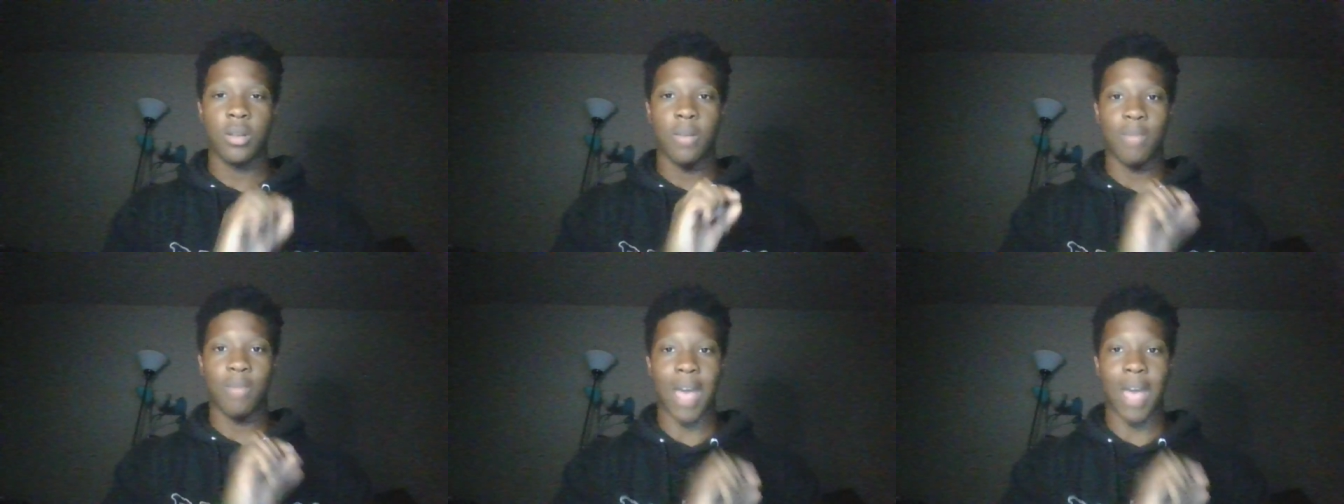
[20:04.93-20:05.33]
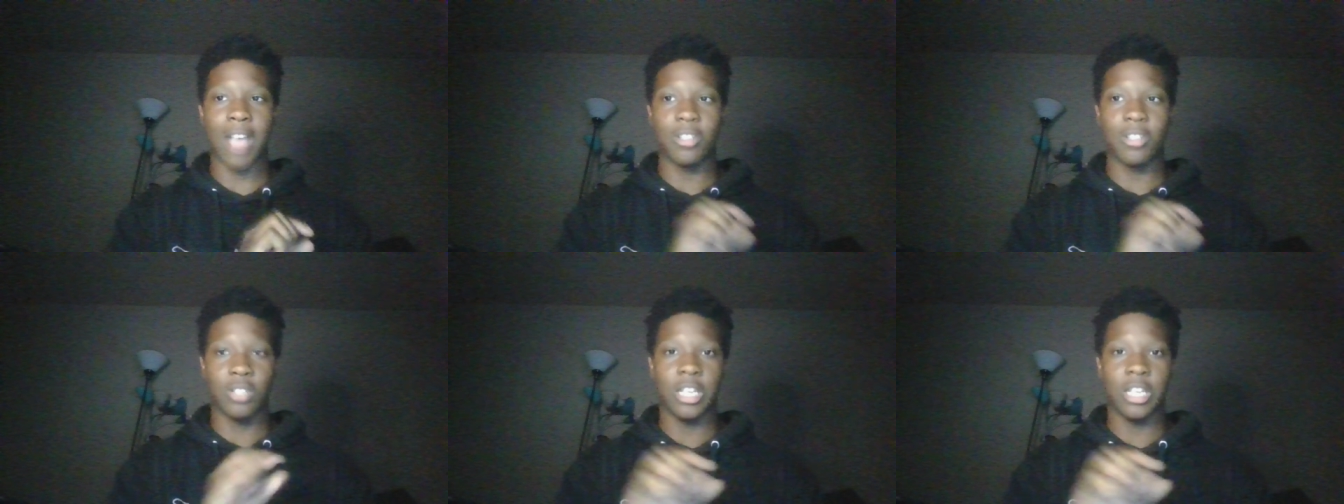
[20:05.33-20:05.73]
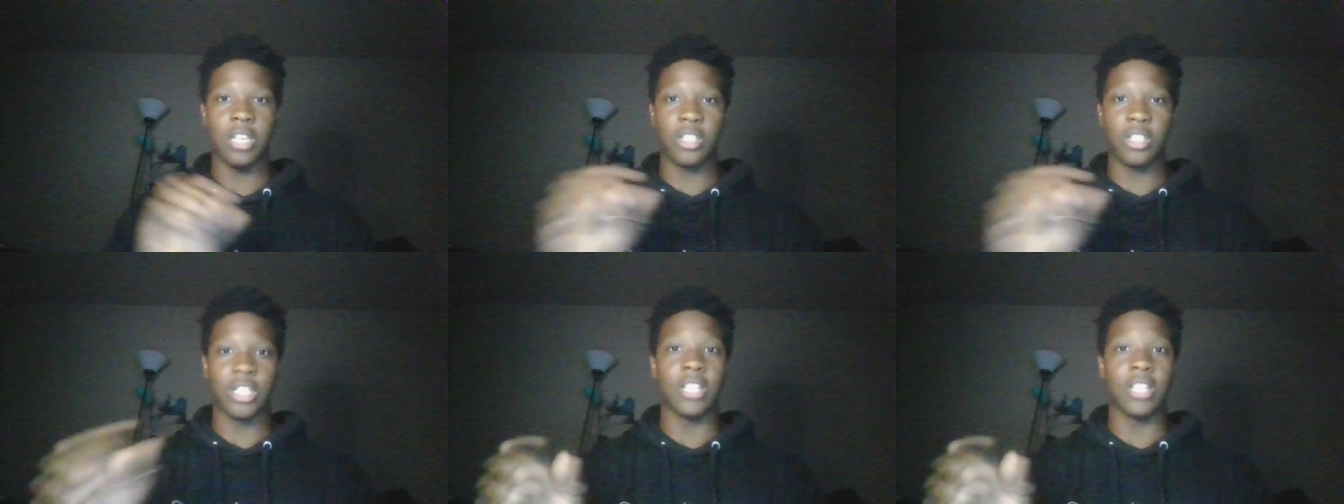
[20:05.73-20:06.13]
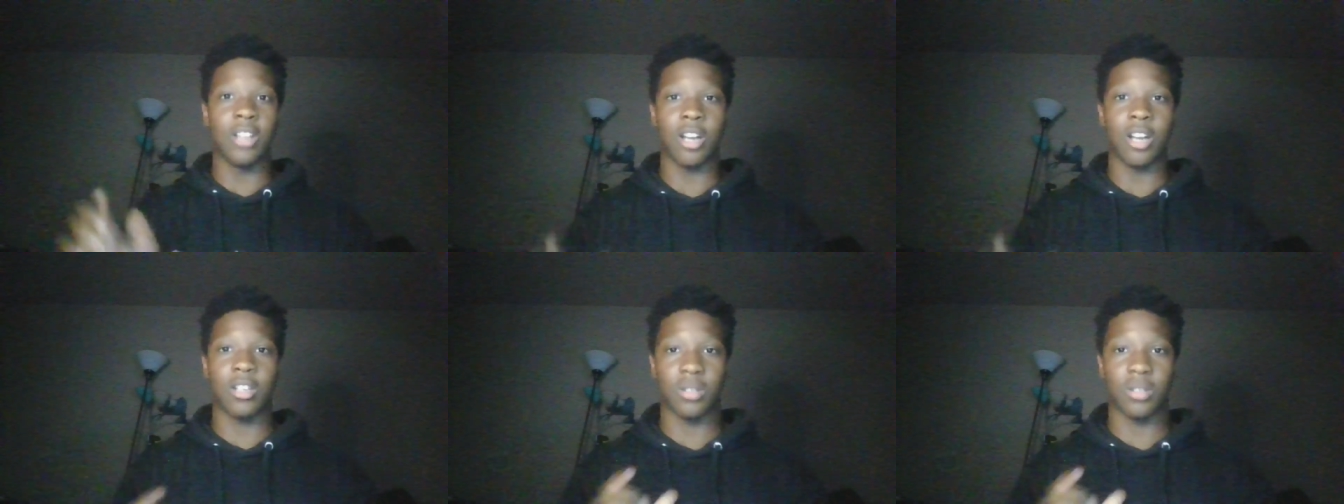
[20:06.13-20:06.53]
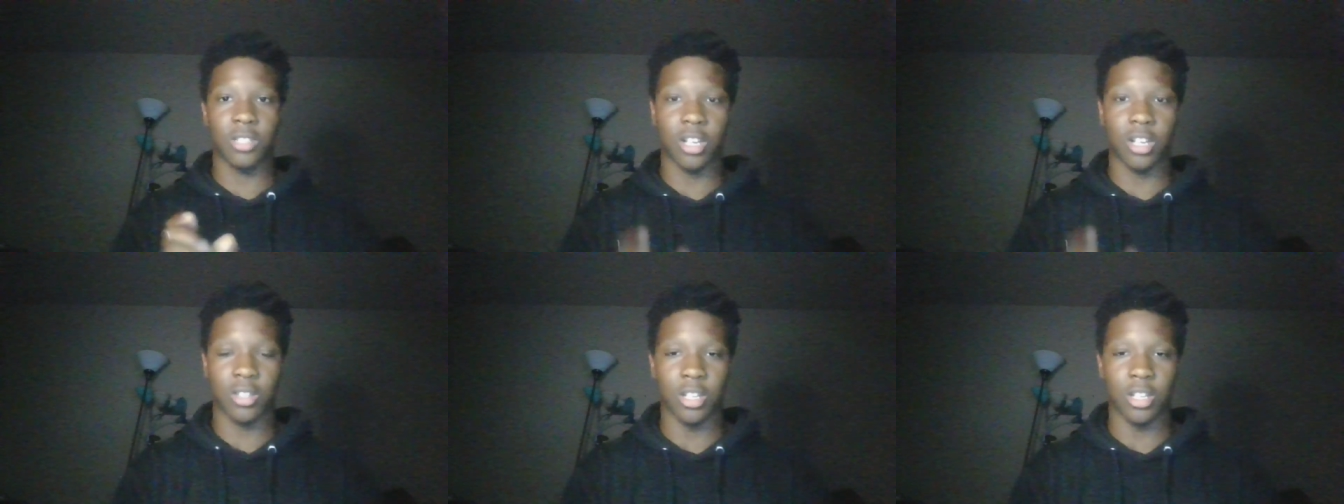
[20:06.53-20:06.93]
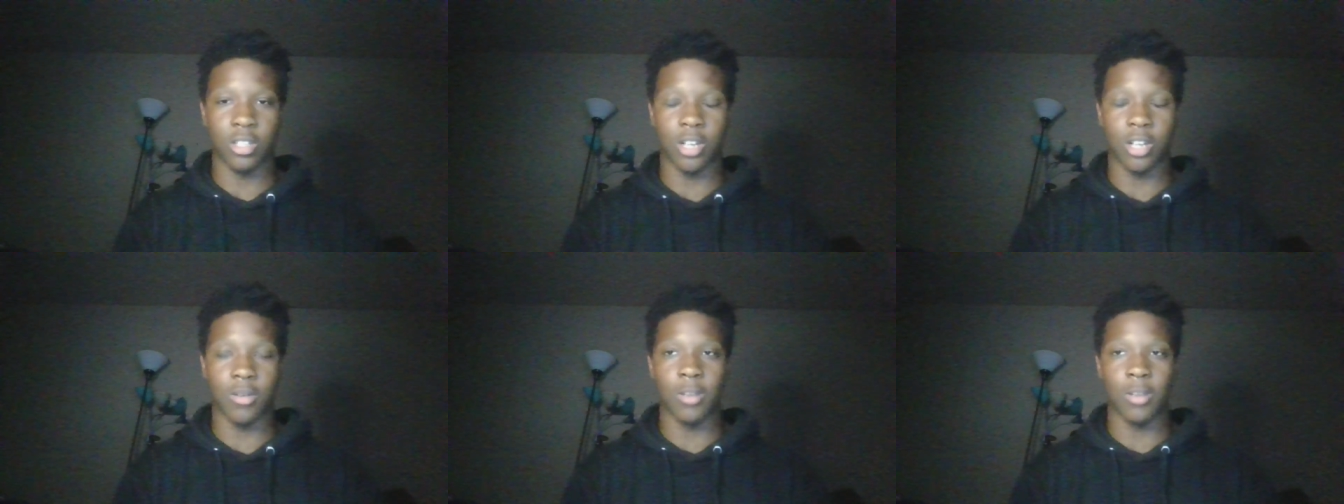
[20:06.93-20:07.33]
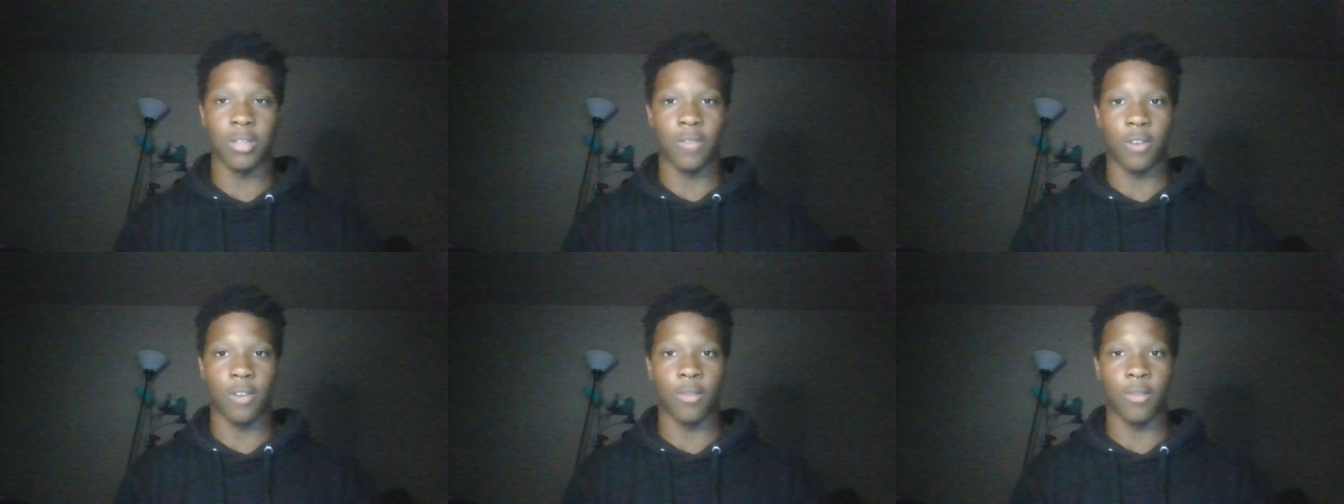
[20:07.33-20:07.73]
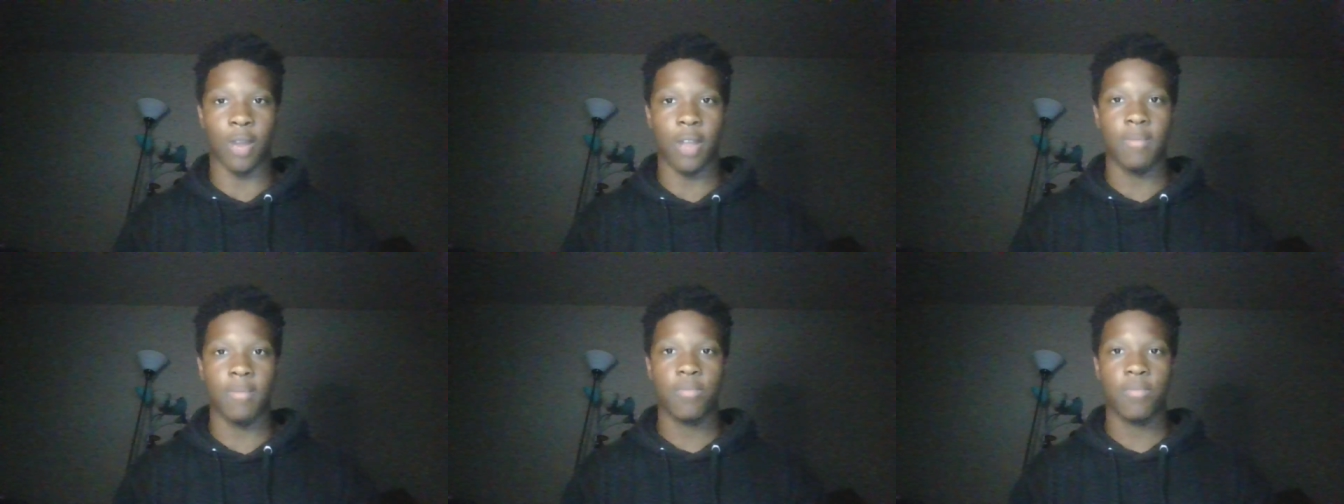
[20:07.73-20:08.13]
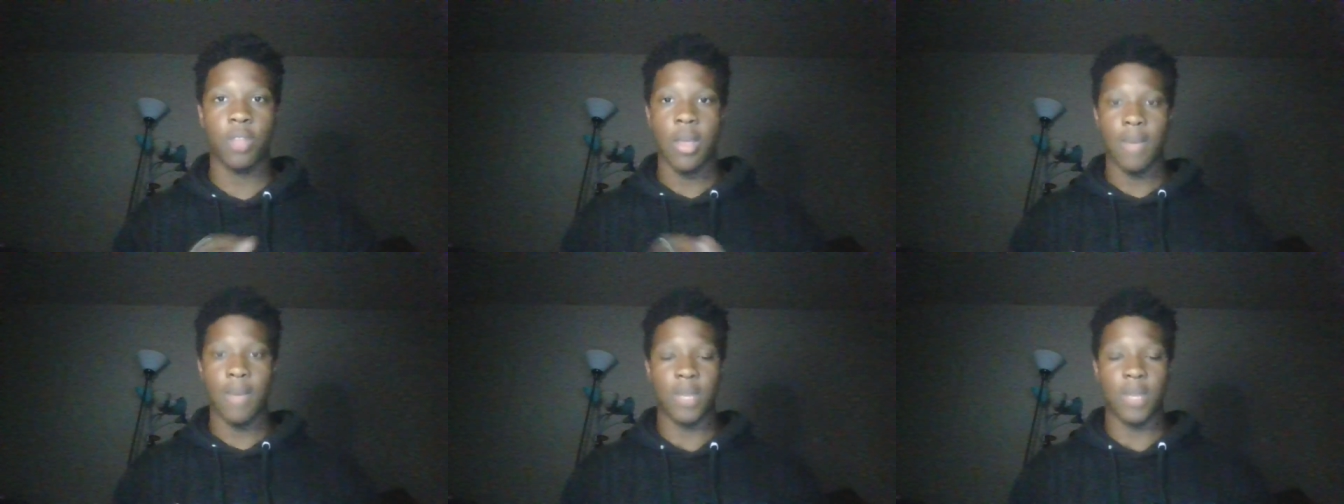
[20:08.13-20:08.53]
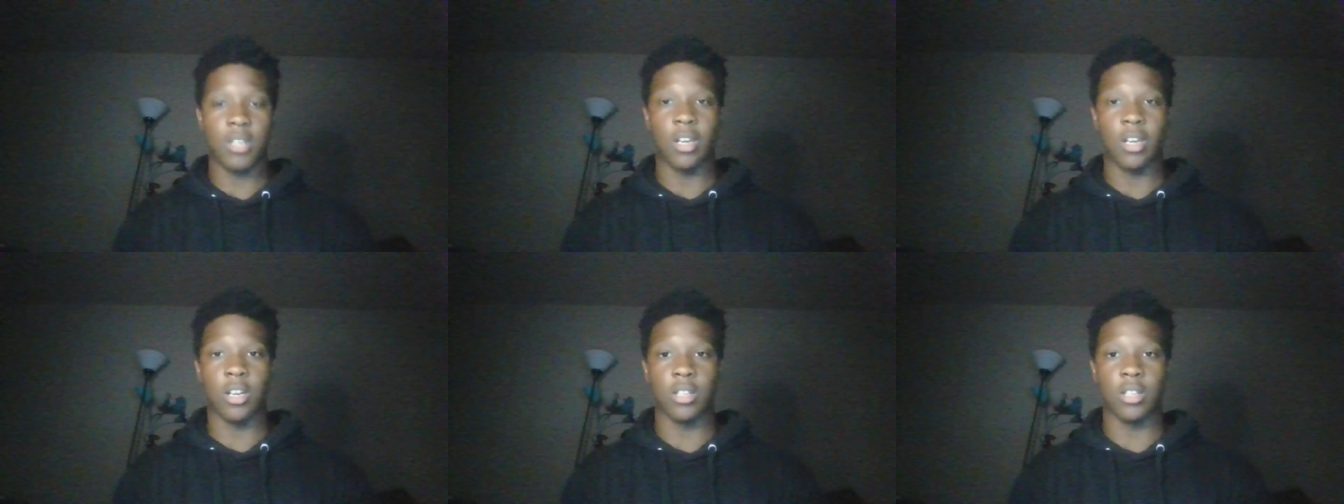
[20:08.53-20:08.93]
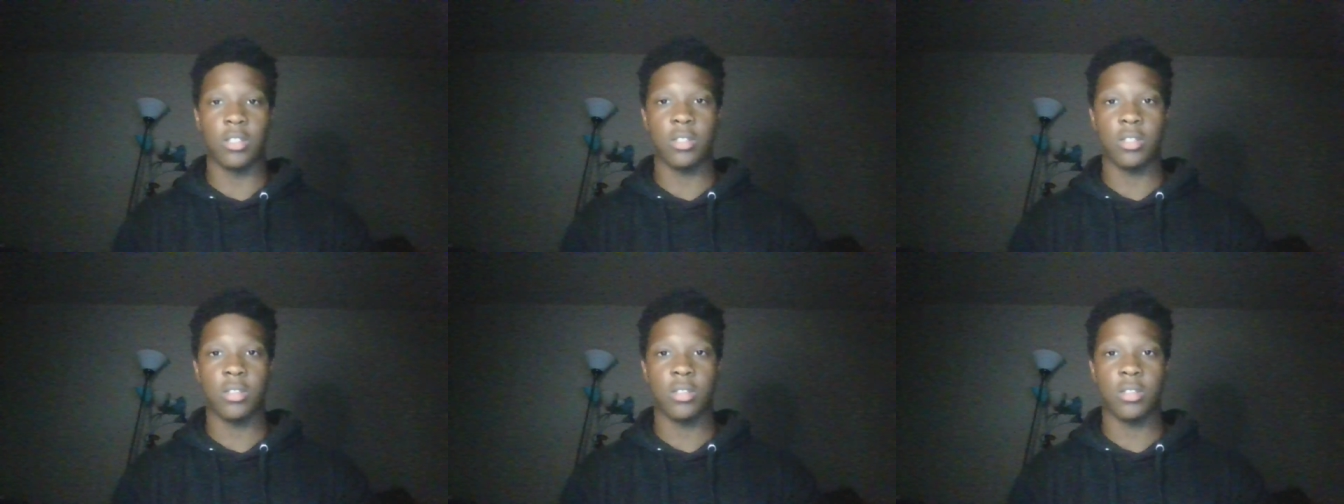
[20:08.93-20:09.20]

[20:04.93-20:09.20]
Master Key shitty luck ter- ter- term comes in from, right? Because